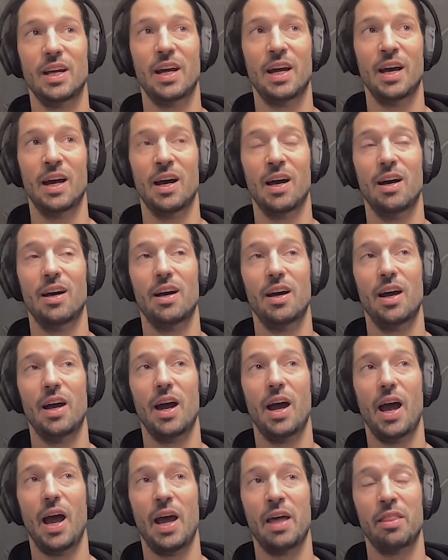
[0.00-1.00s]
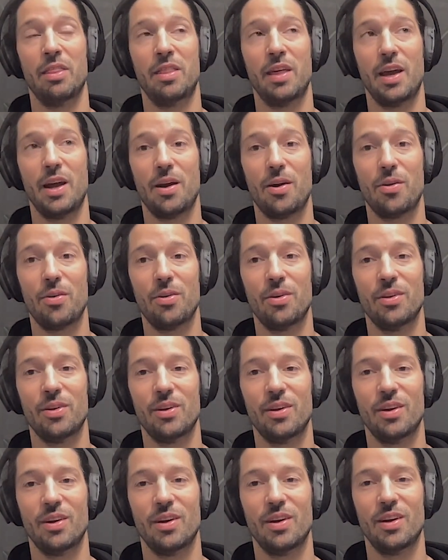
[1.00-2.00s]
uh, and there
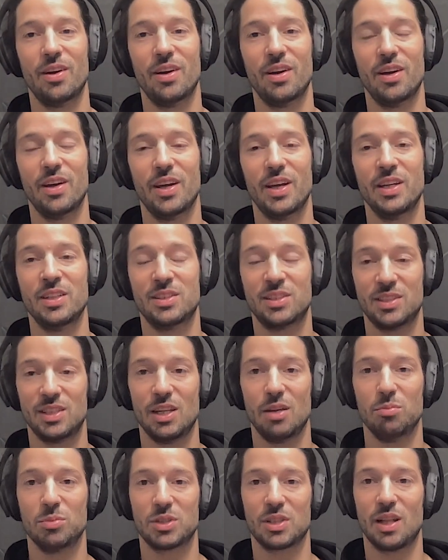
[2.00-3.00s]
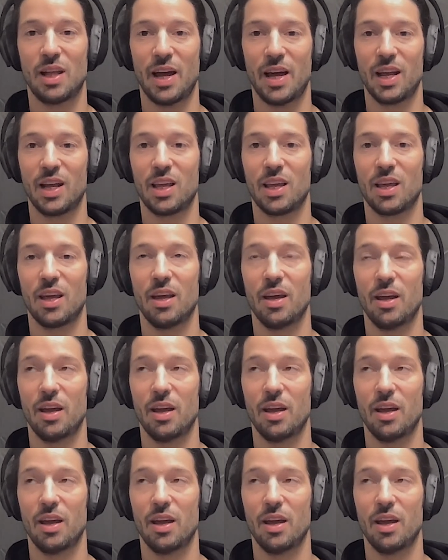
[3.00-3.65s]
it seems like,